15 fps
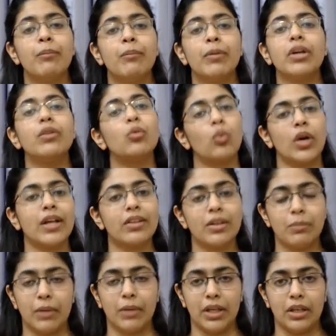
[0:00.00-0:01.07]
But what does
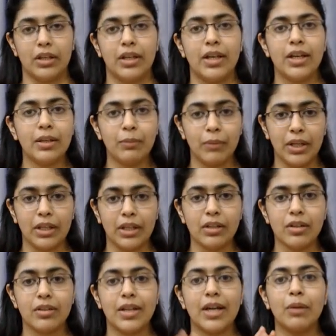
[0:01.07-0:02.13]
it mean? It
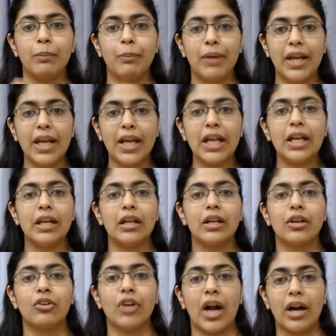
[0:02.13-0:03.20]
means that a bail
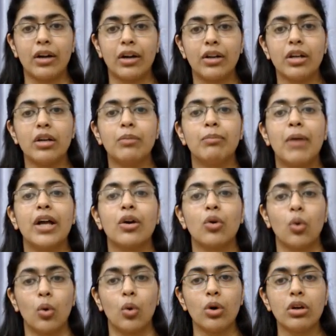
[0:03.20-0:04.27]
granted by a
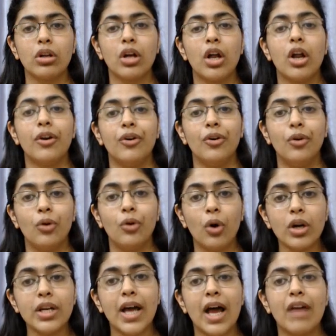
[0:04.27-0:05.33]
court
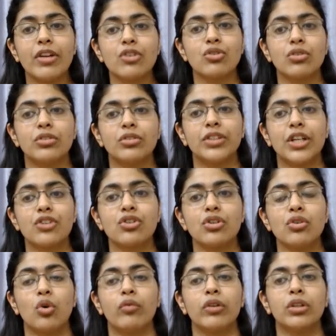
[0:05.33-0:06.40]
not having
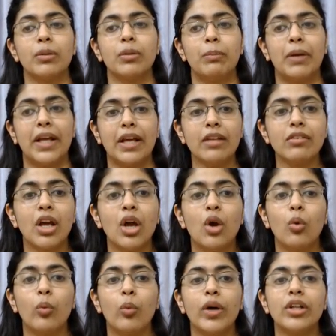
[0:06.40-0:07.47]
jurisdiction over the
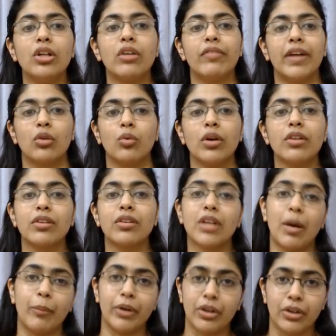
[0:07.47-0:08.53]
place where the offense was
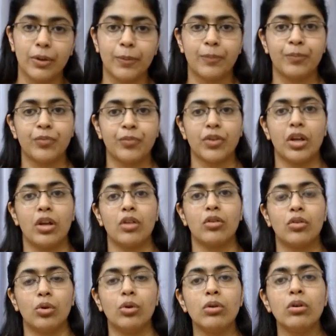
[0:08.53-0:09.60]
committed.
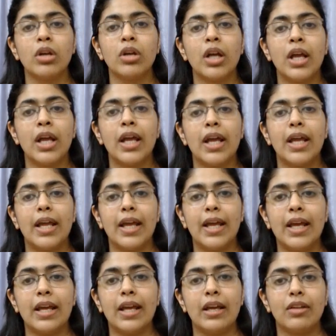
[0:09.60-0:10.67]
So,
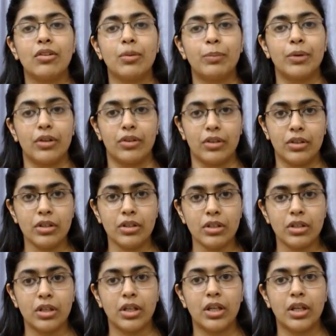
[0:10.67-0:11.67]
A is a person.